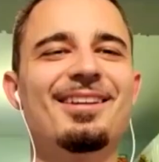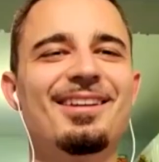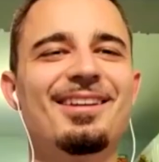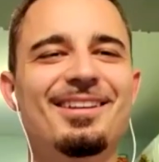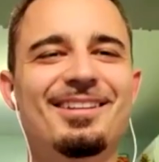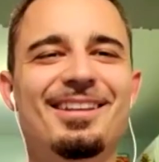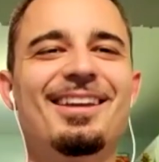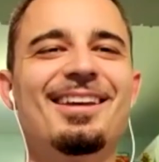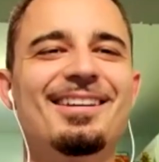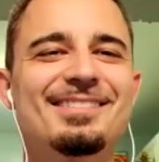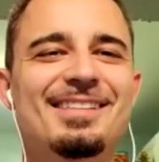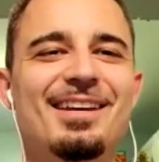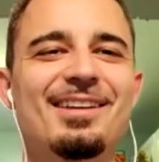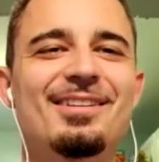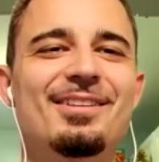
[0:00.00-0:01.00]
Yeah,
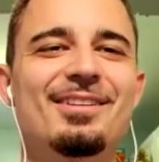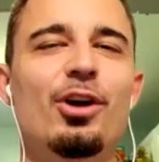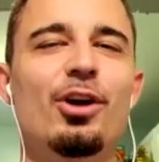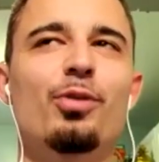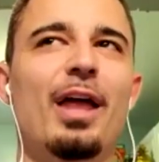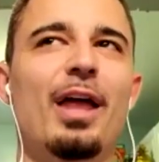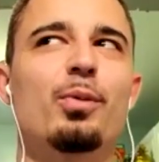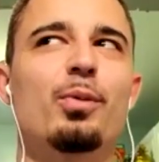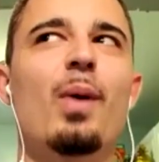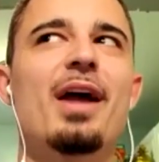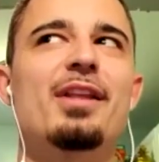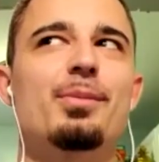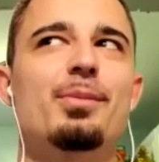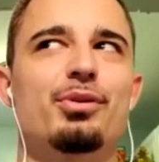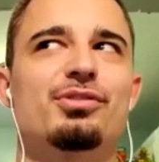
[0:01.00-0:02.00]
exactly. Or like
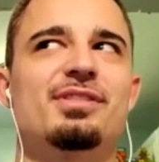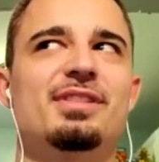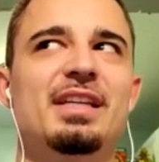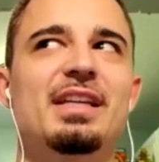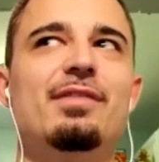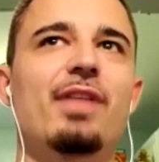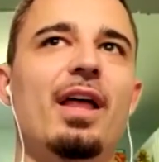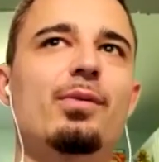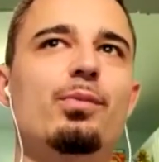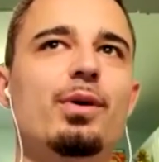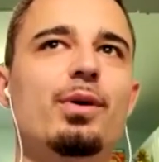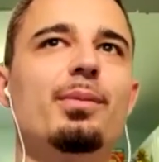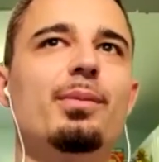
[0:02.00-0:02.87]
we wanted to perceive like